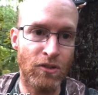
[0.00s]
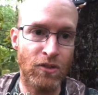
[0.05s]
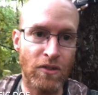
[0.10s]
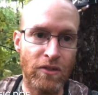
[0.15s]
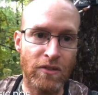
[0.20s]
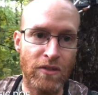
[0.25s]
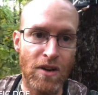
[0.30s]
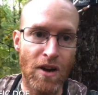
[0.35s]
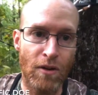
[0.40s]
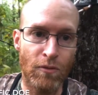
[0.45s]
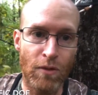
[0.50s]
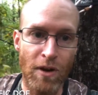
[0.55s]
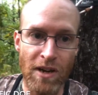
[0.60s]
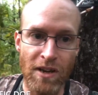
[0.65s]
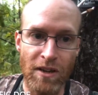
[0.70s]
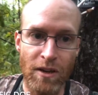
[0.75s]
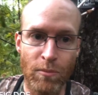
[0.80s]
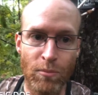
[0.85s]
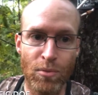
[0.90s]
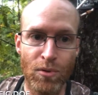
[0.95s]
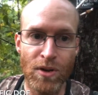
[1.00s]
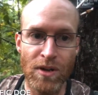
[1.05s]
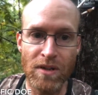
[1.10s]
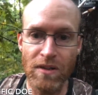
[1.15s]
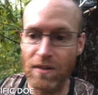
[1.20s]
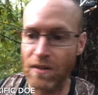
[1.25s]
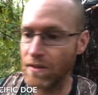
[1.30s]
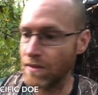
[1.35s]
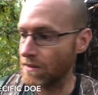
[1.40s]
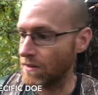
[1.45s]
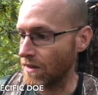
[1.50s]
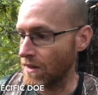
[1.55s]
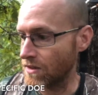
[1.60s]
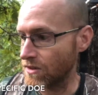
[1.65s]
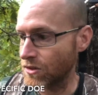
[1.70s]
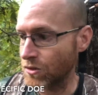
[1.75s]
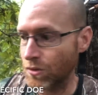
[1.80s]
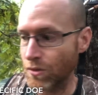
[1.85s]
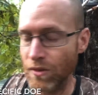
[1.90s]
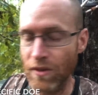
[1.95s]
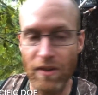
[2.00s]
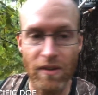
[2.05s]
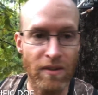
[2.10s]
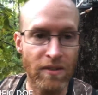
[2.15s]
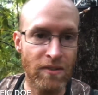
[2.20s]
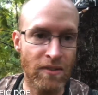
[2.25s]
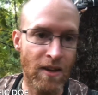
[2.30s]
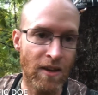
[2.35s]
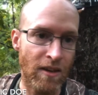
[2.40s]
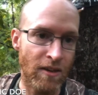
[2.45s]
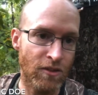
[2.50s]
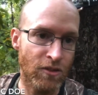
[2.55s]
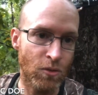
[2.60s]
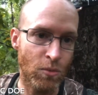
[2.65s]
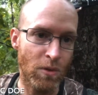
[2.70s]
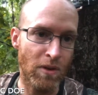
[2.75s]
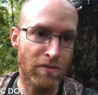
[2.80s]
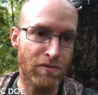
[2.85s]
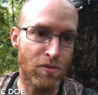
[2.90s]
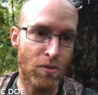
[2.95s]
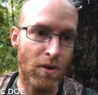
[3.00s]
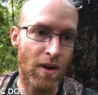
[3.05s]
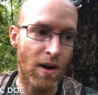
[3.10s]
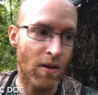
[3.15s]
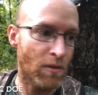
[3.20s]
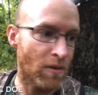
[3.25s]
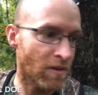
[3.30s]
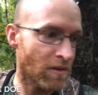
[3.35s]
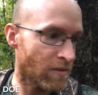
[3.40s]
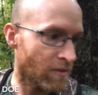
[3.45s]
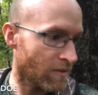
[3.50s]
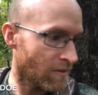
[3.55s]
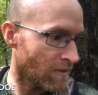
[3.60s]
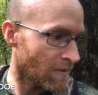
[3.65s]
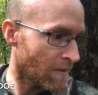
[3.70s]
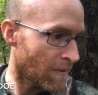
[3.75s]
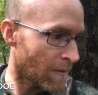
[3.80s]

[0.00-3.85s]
she's not ready to breed until the second 24 hours.